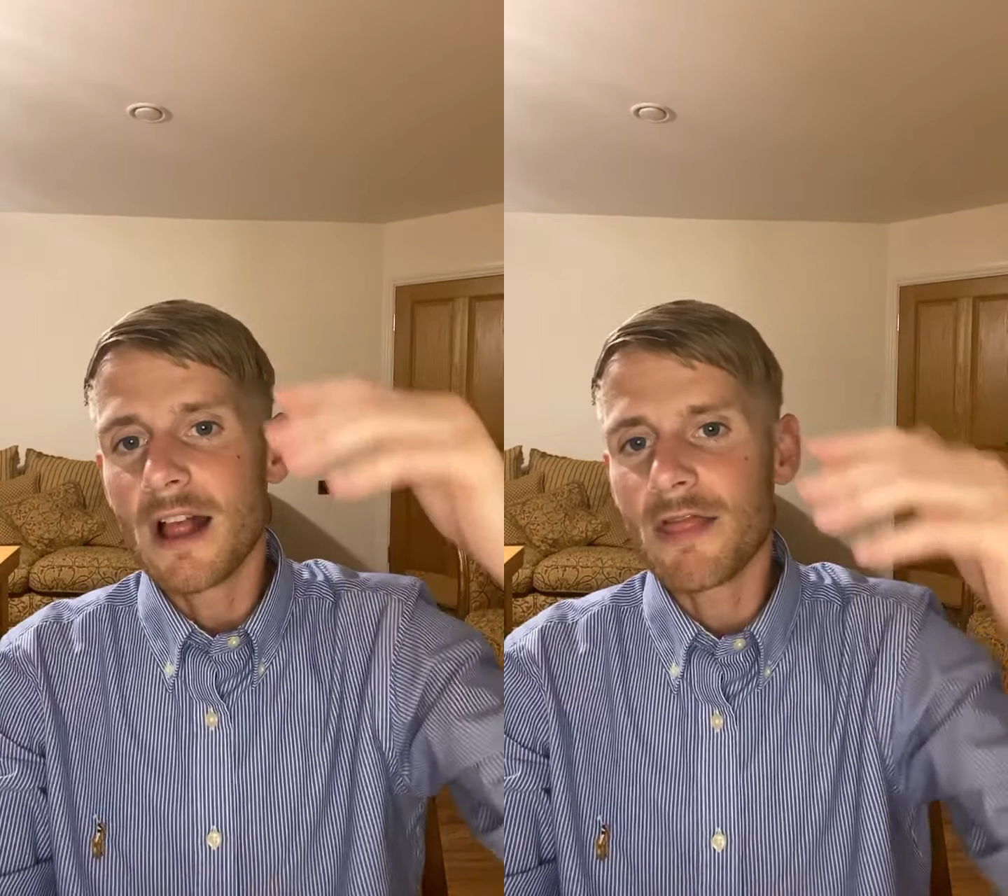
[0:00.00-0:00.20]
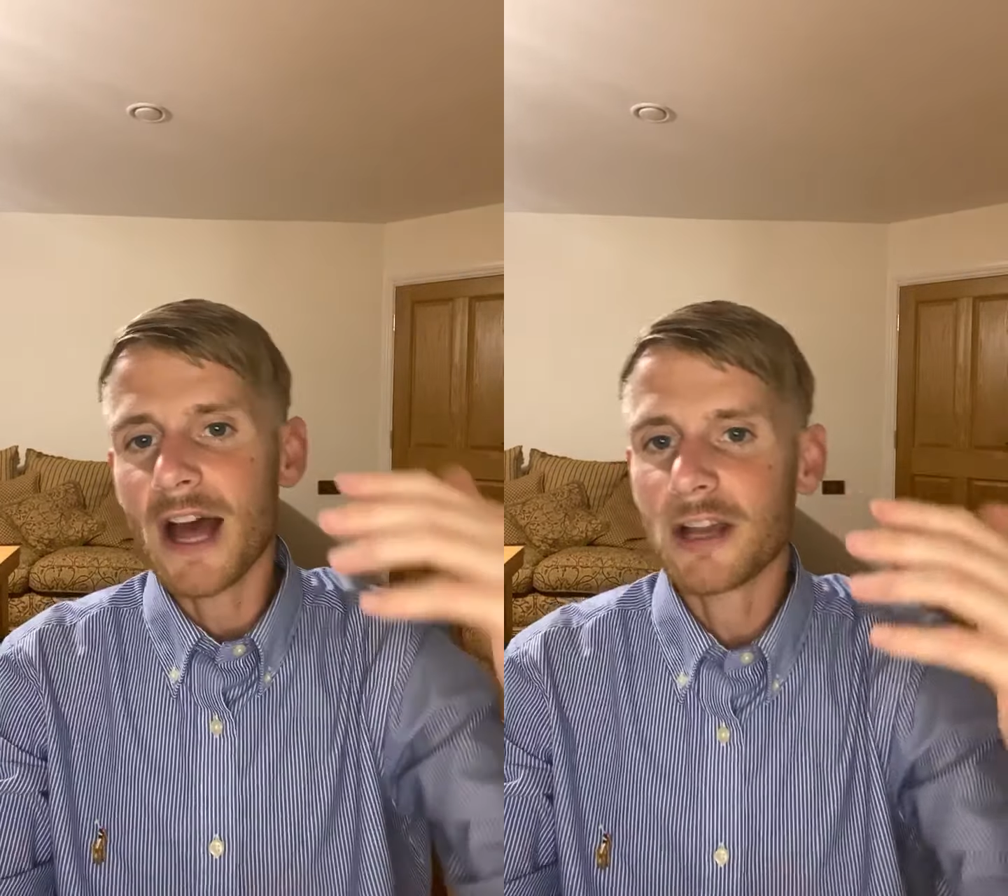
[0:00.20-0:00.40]

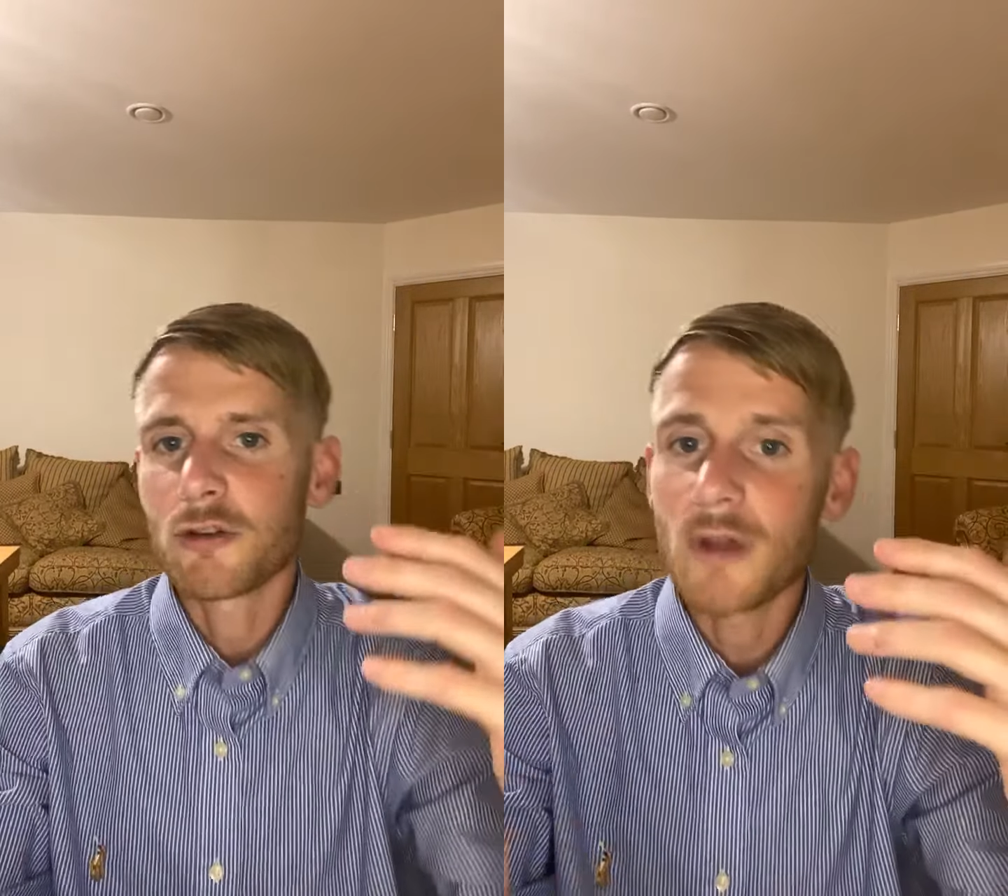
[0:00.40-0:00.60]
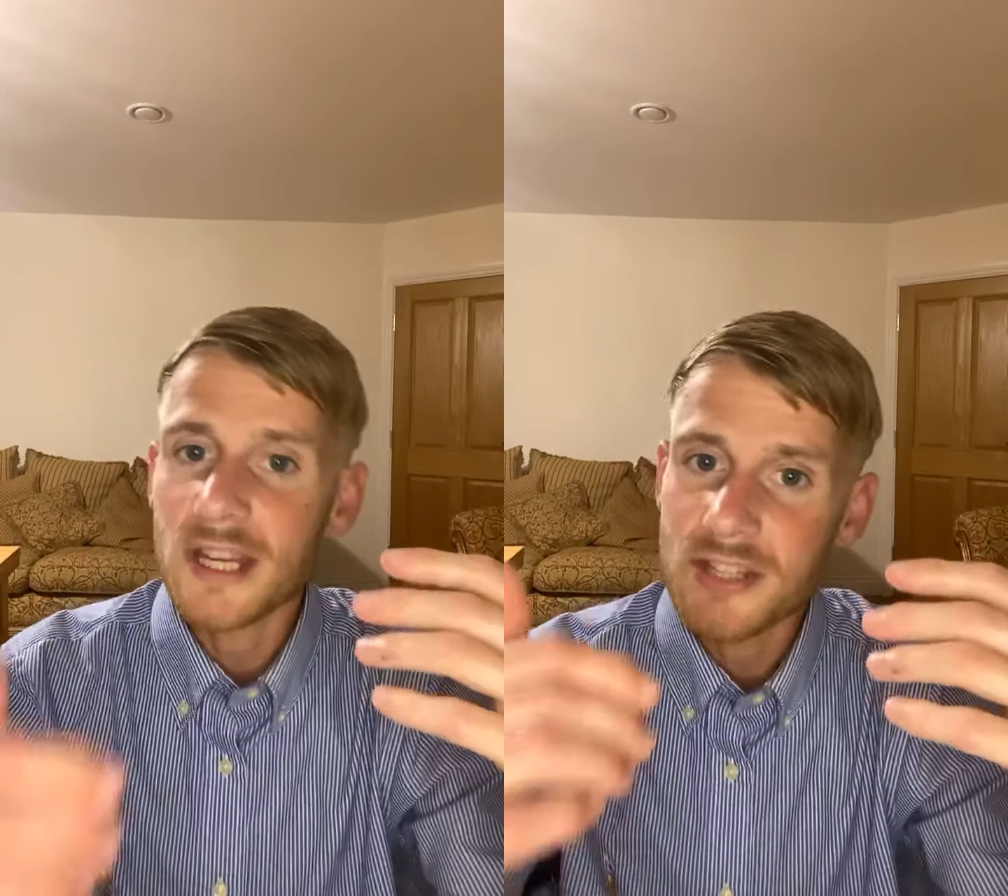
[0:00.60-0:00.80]
that
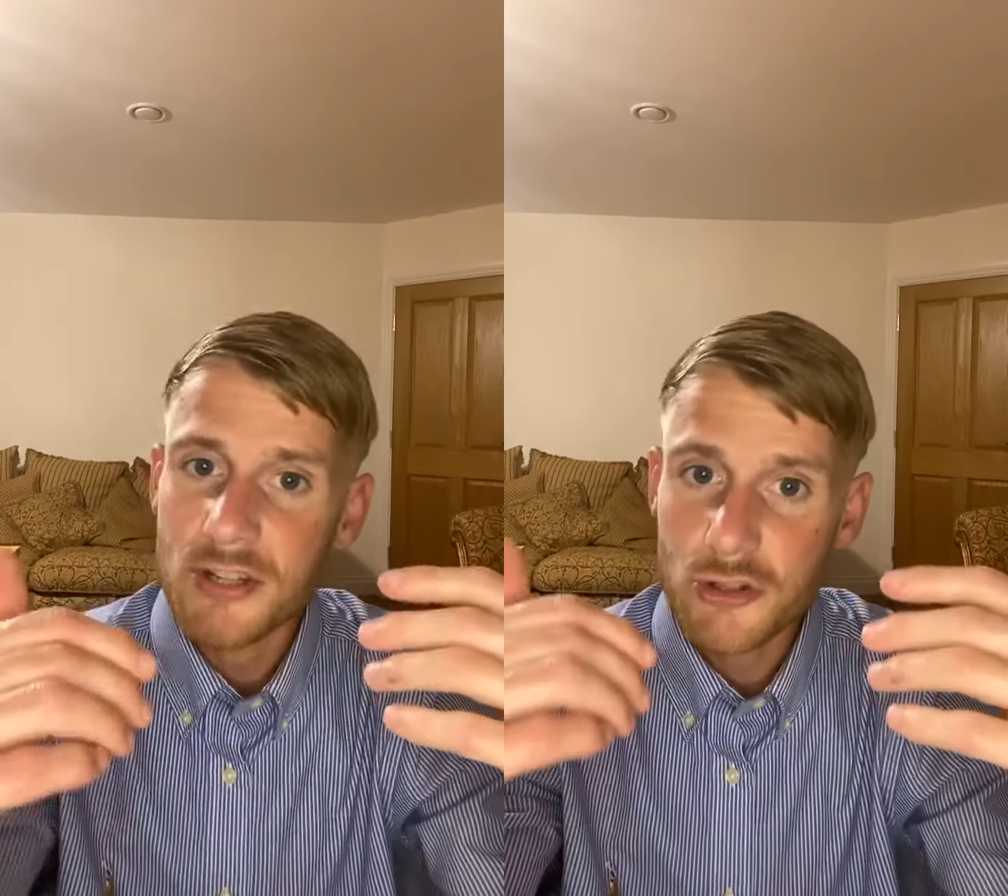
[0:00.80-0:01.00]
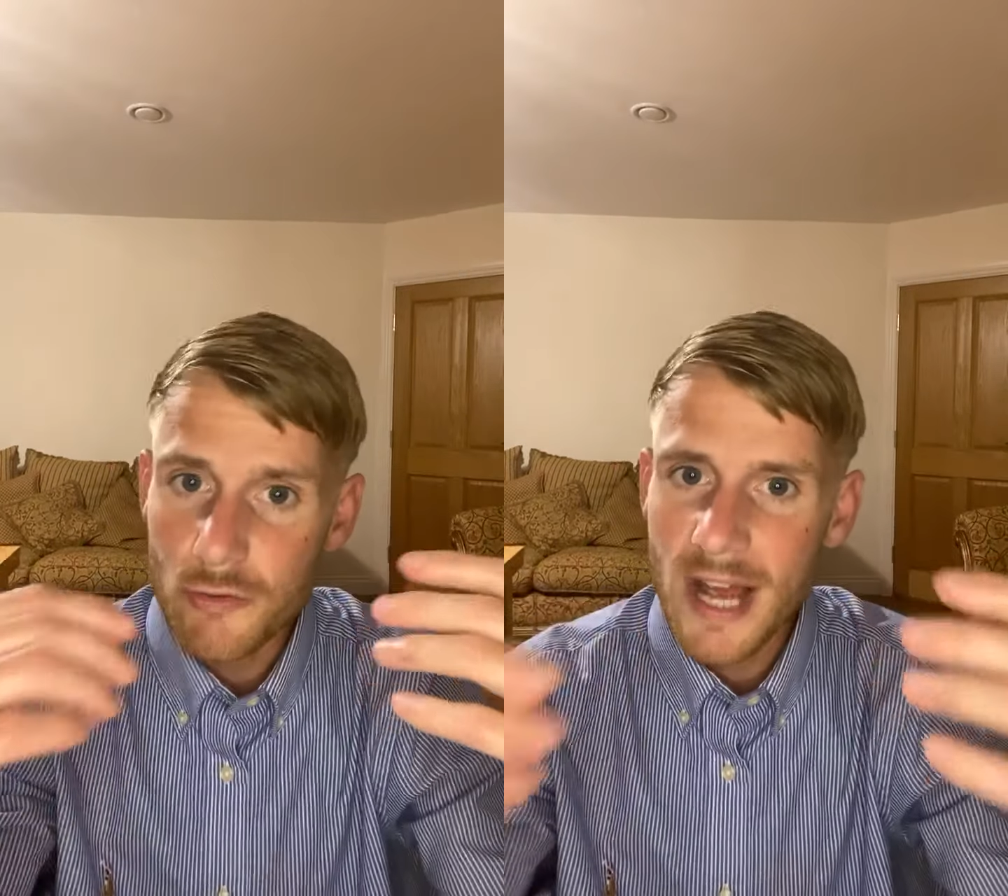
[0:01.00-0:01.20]
creates
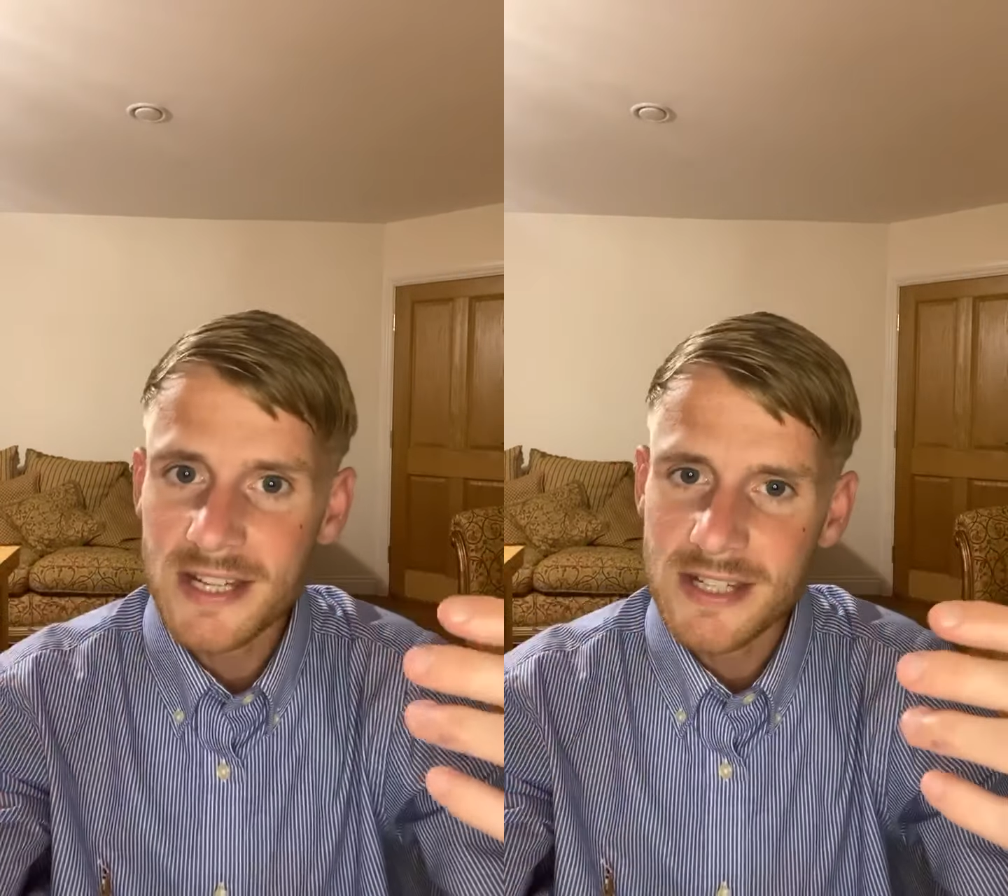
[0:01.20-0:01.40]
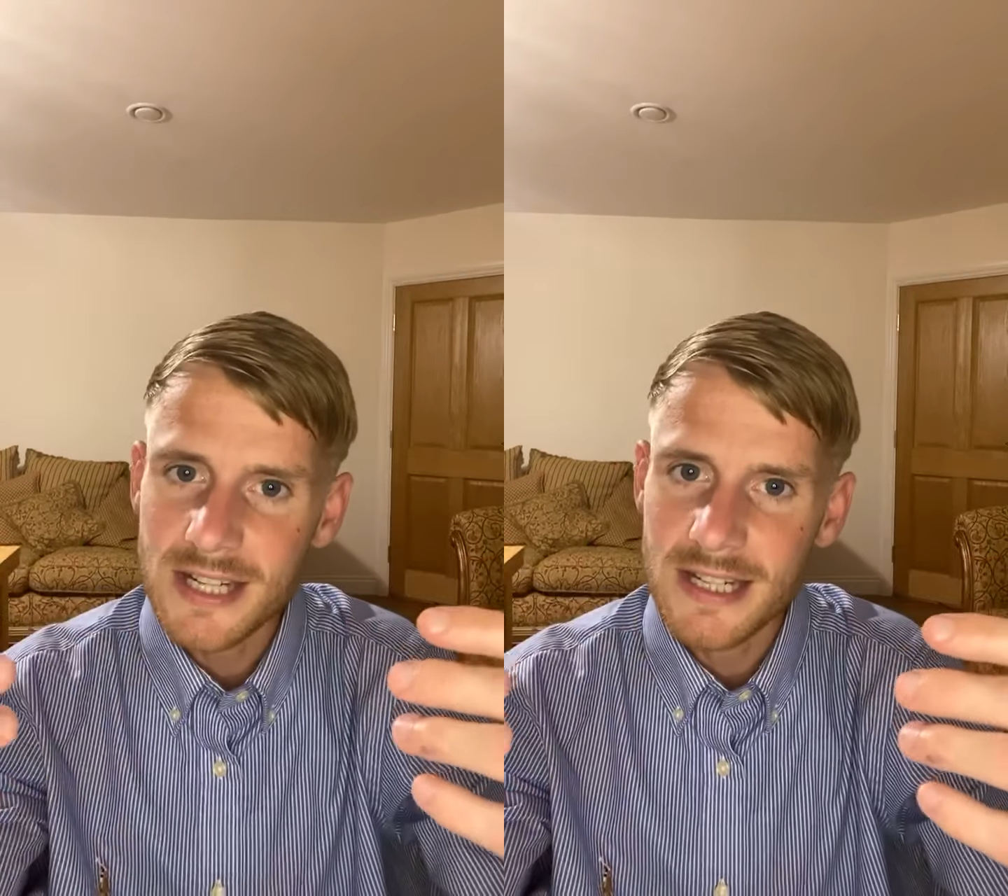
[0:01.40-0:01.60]
stress